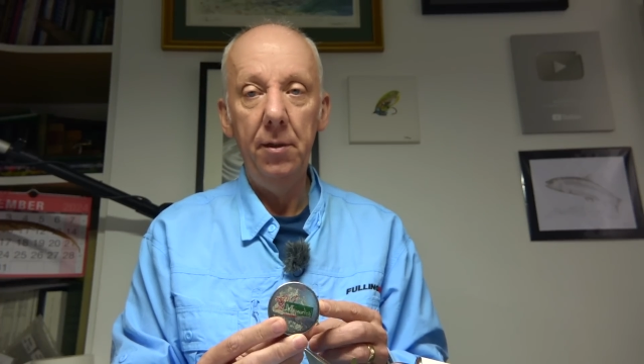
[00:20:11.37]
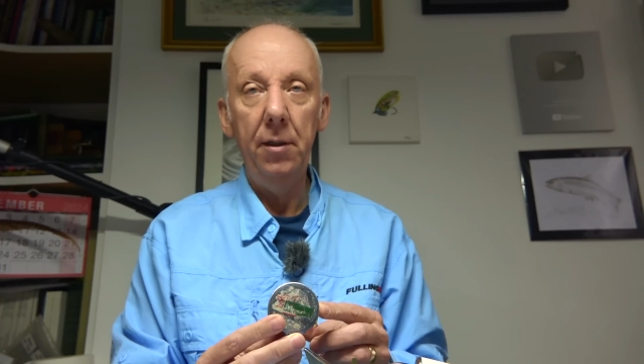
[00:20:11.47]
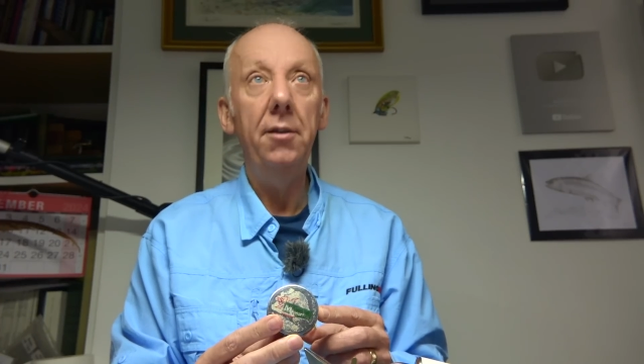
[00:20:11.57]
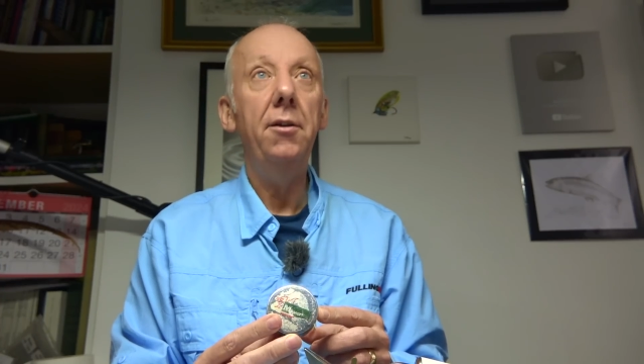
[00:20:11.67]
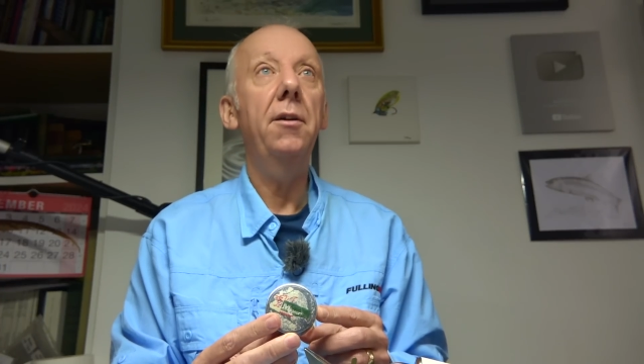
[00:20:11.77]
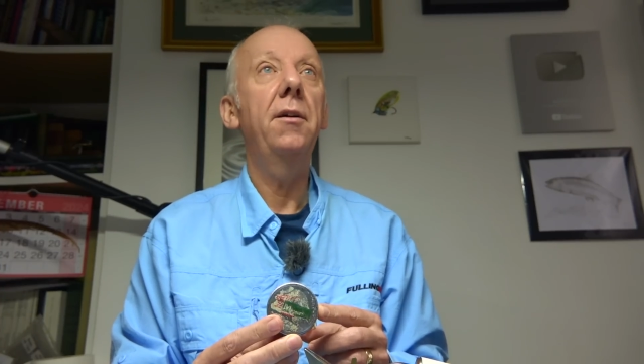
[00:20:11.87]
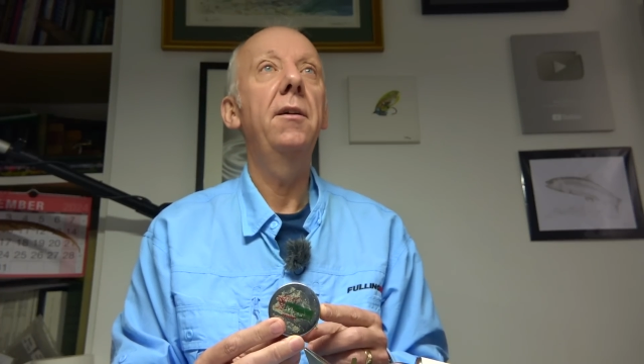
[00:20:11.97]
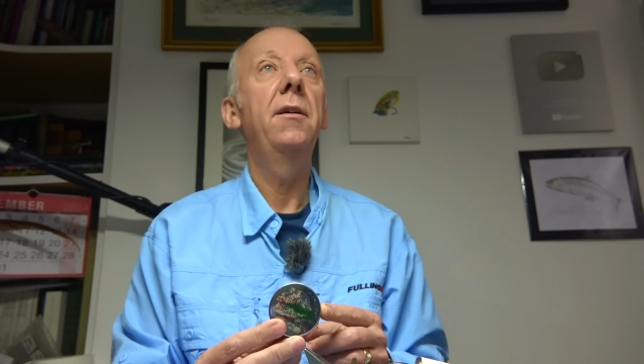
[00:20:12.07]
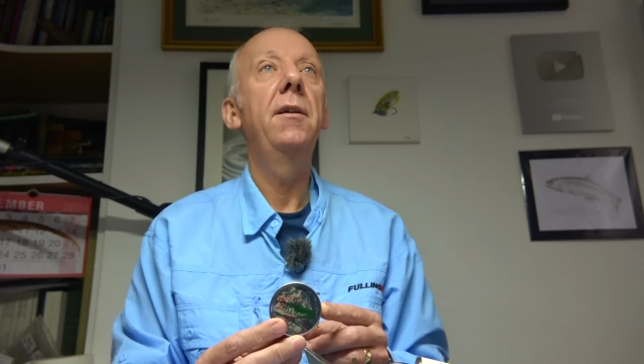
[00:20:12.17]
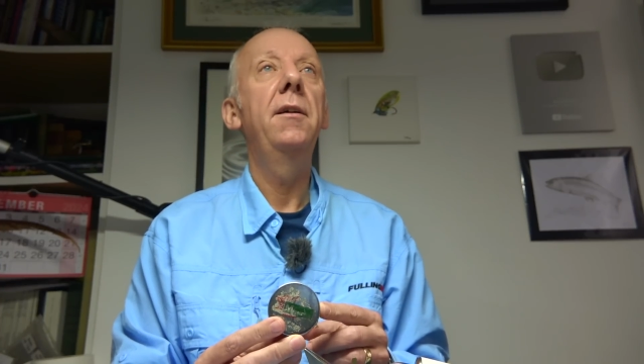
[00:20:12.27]
glitter
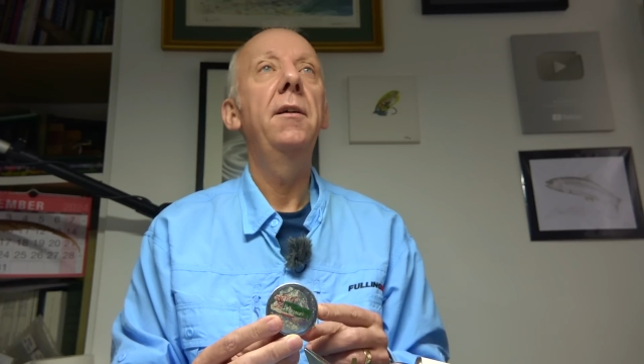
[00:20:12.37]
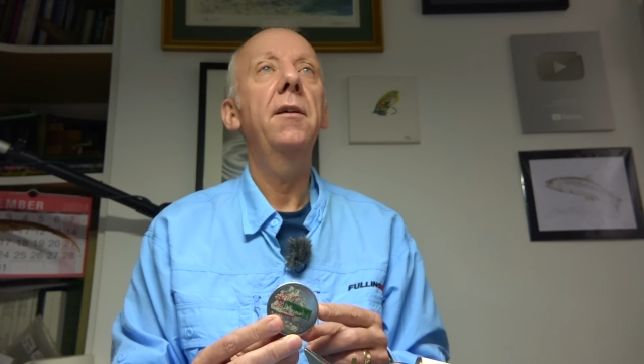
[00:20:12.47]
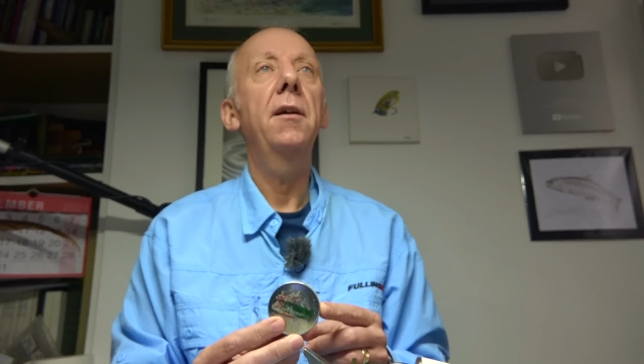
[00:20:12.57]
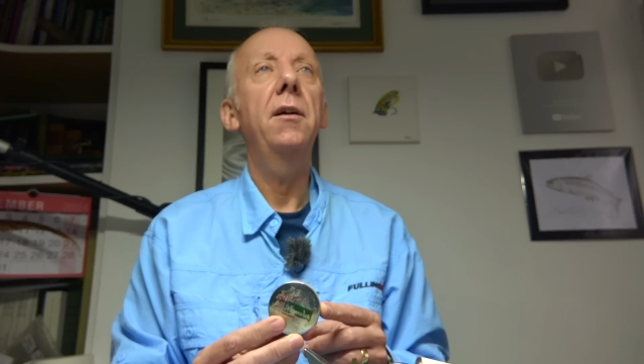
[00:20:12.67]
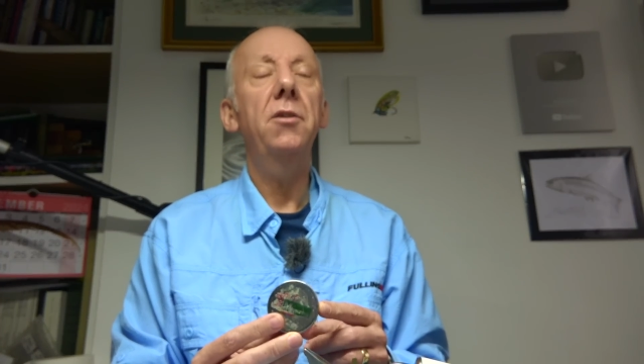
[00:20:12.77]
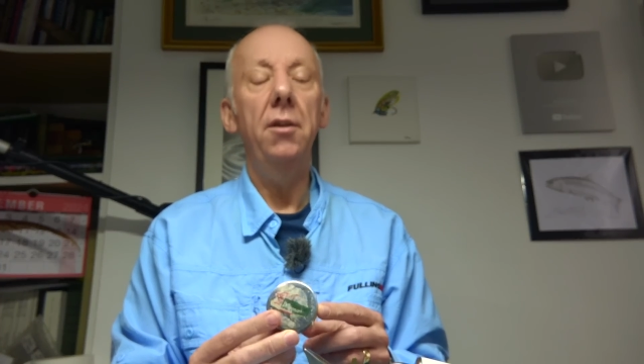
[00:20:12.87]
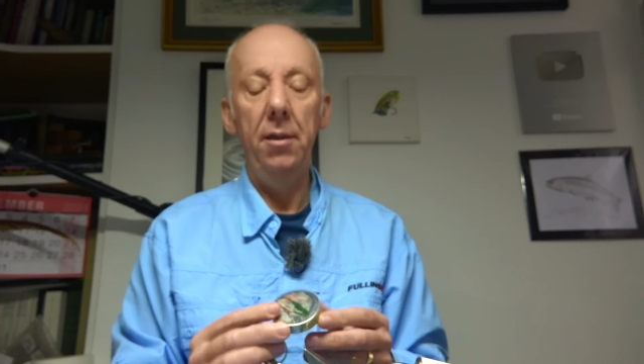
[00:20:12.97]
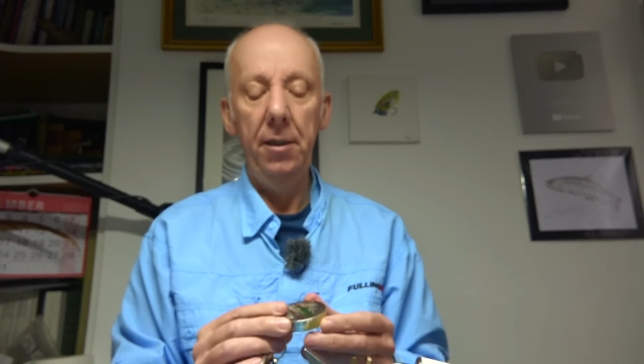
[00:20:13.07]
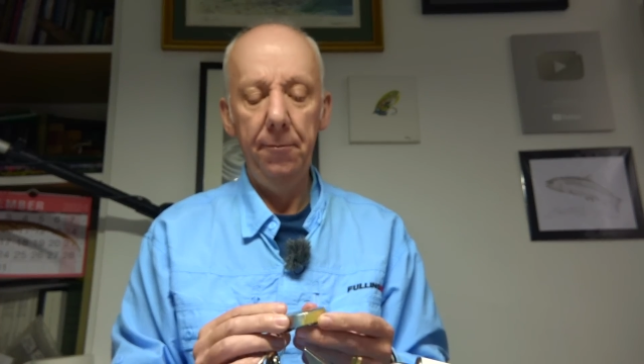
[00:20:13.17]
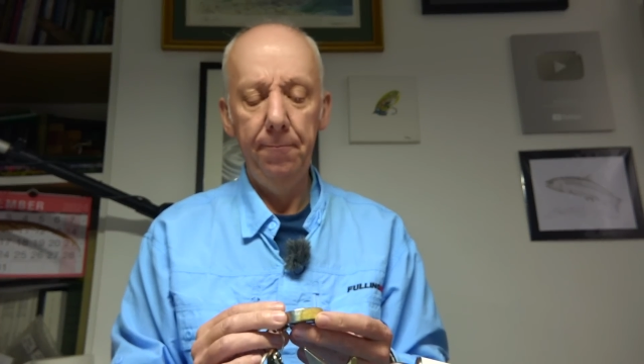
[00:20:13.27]
catch the
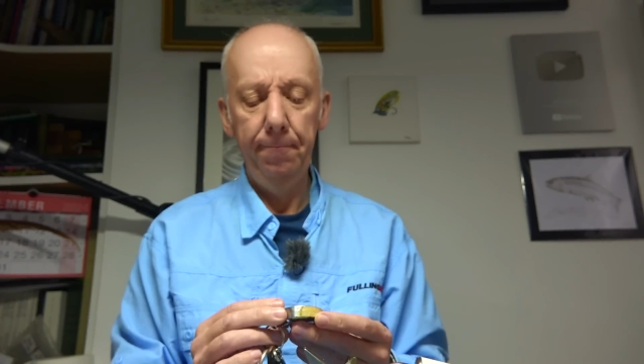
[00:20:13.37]
light.